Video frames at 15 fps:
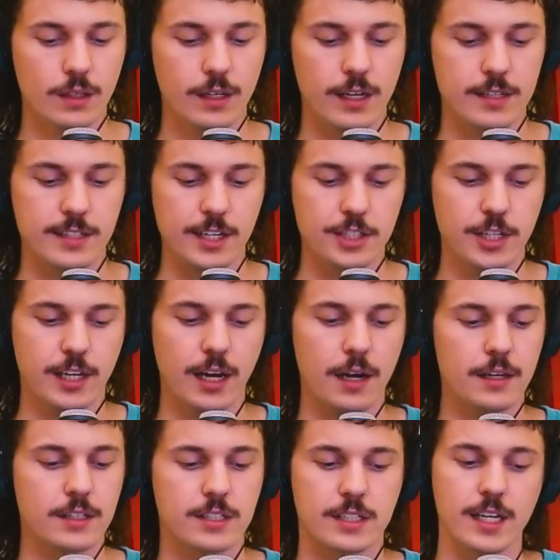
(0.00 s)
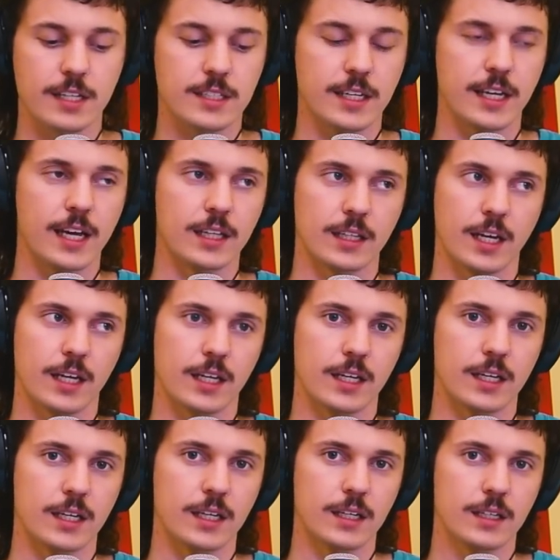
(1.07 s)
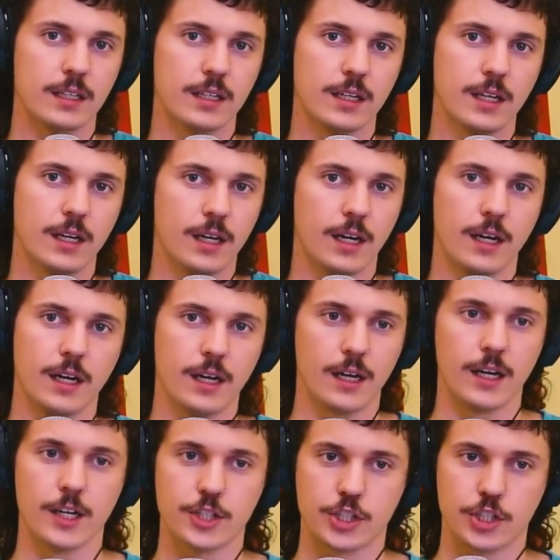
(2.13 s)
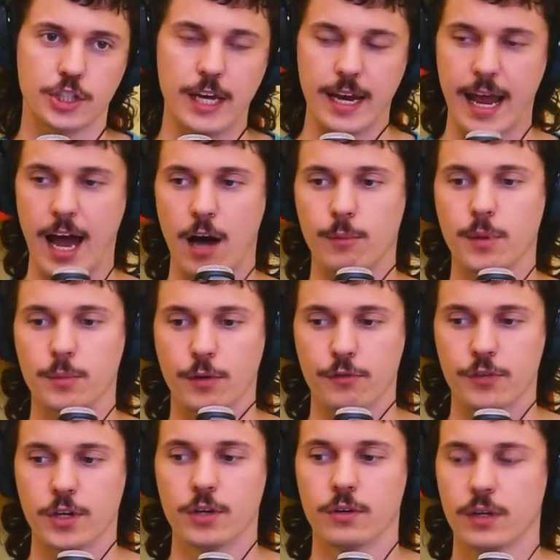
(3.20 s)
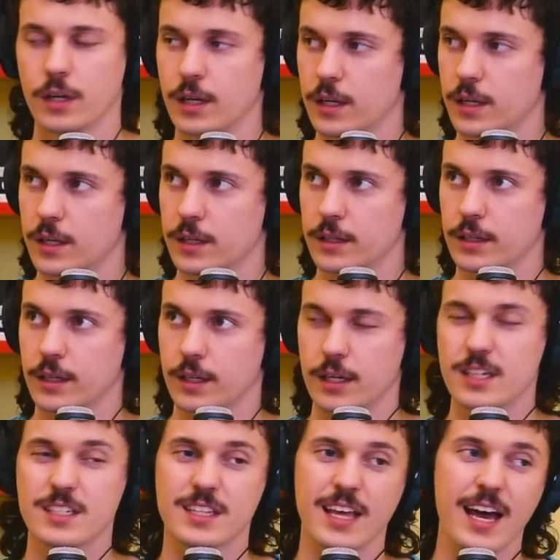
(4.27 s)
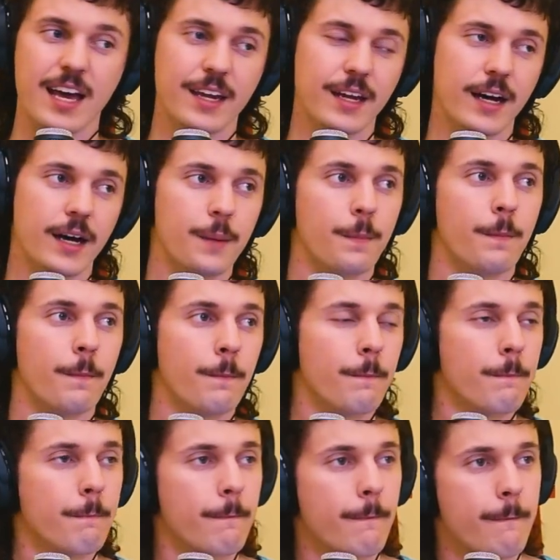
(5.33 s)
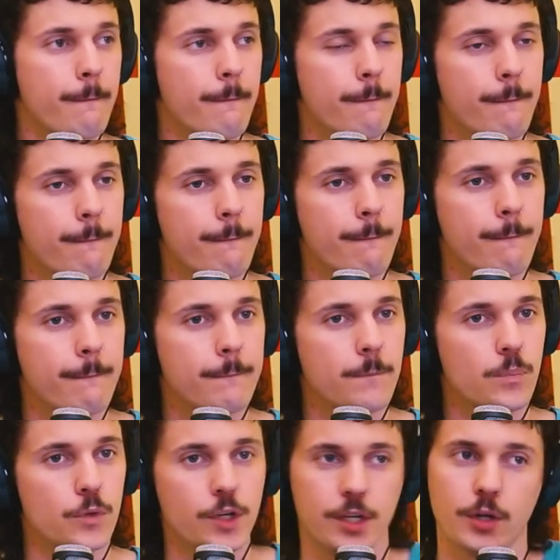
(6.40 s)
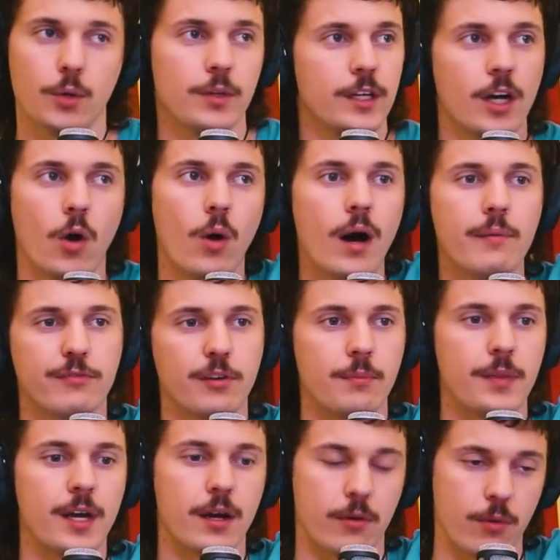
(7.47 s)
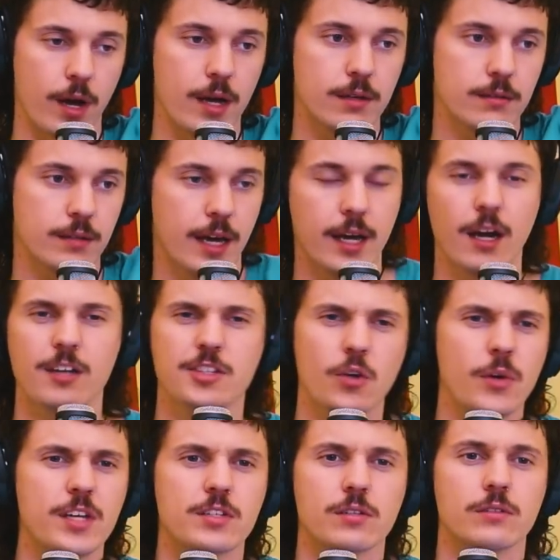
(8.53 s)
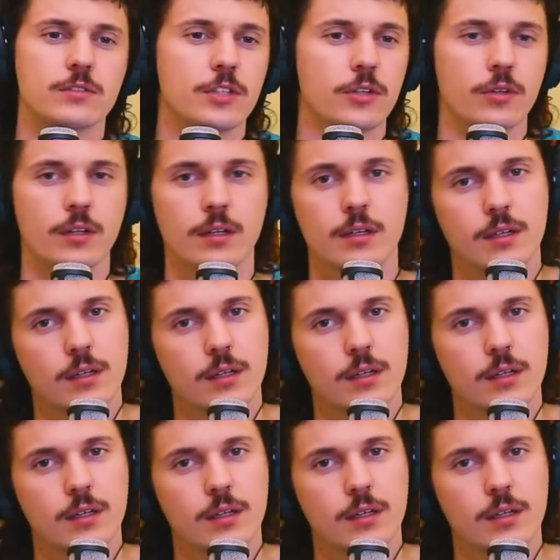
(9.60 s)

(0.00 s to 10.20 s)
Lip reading: it's actually kind of sick to get like a shit album review, because then you can only go up from there, right? And also, dude,